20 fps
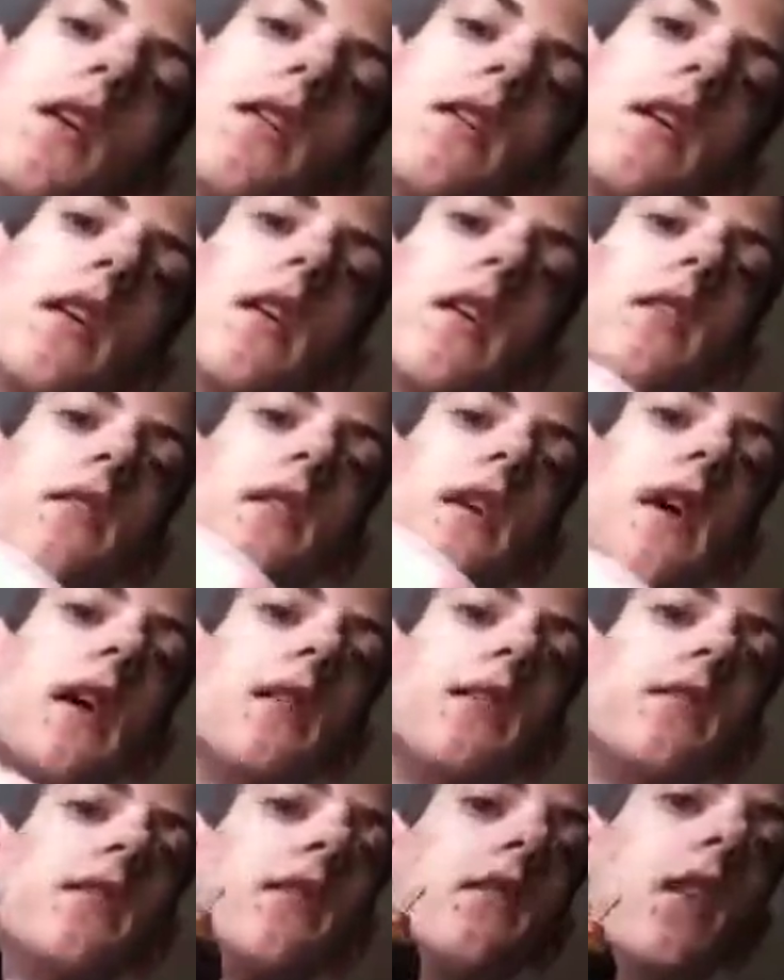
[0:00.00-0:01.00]
then it
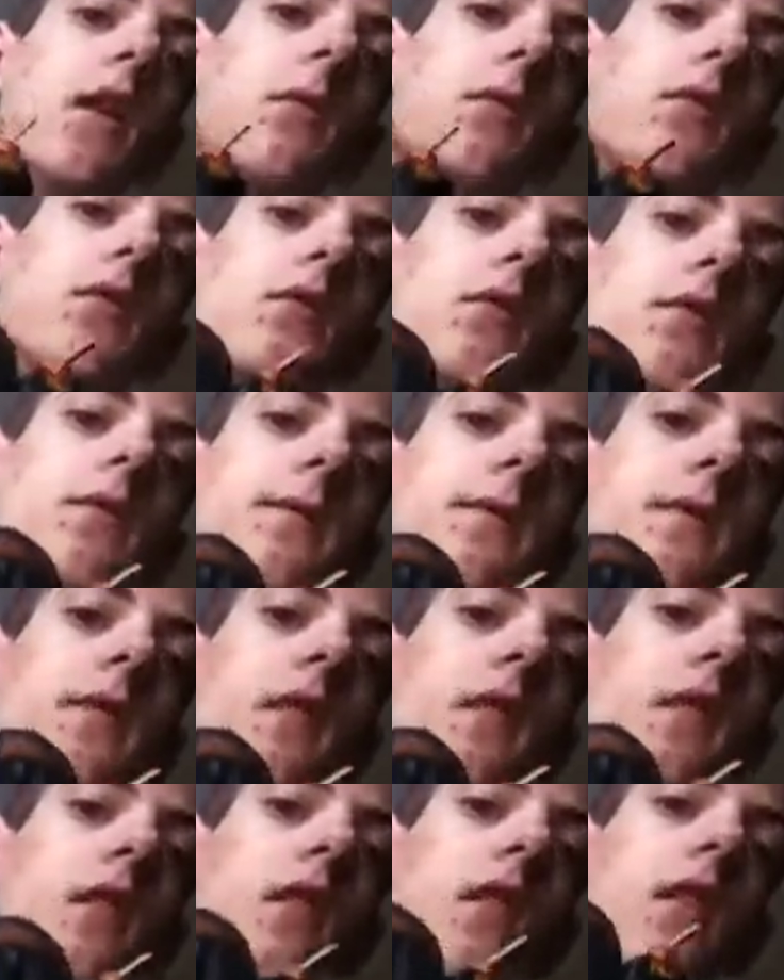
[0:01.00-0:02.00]
has double
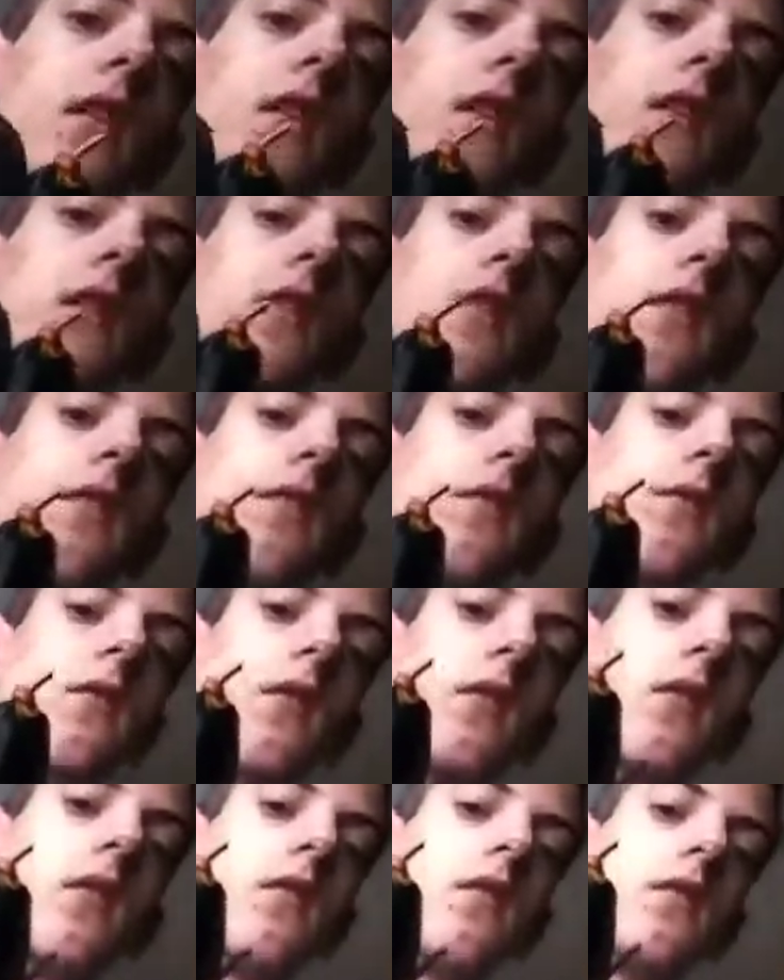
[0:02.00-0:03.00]
that
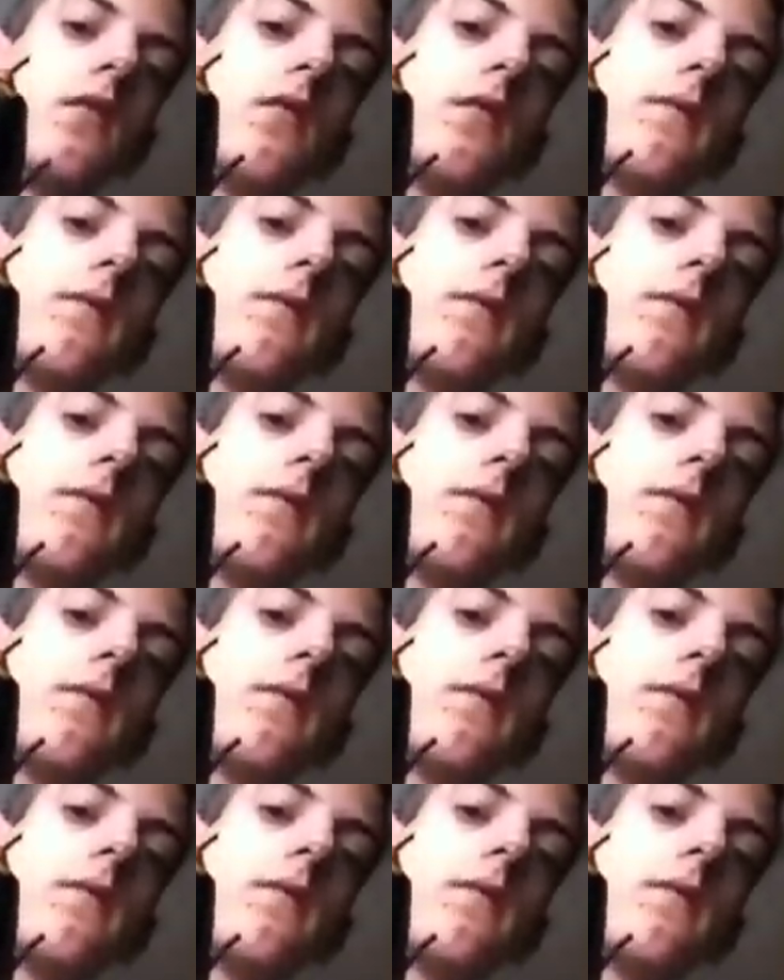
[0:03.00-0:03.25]
sort of